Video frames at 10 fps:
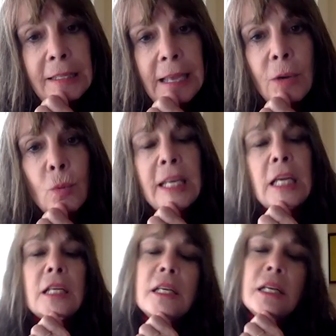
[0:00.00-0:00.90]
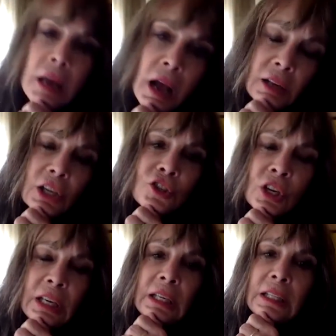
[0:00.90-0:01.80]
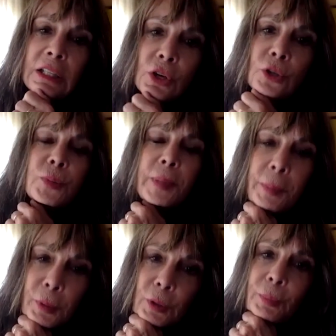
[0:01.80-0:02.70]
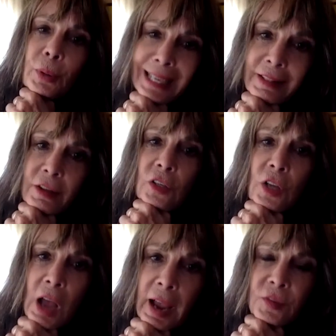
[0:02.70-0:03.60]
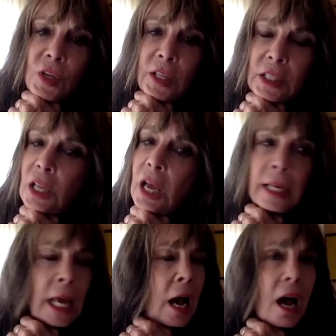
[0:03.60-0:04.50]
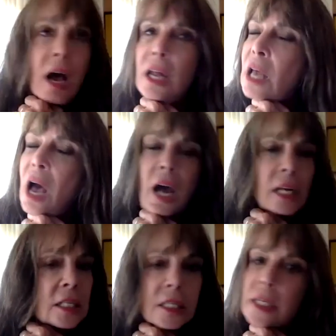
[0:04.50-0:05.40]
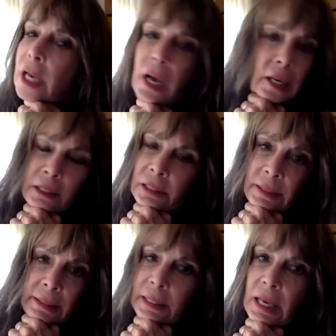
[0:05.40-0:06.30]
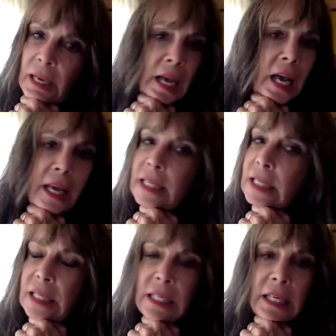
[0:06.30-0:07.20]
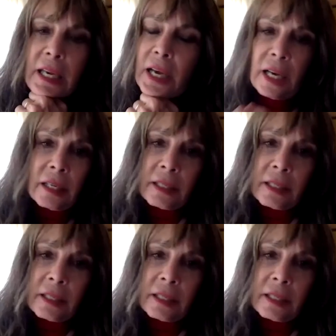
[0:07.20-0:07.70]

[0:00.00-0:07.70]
they would acknowledge that those people are putting their lives on the line. On honest to God, honest to God.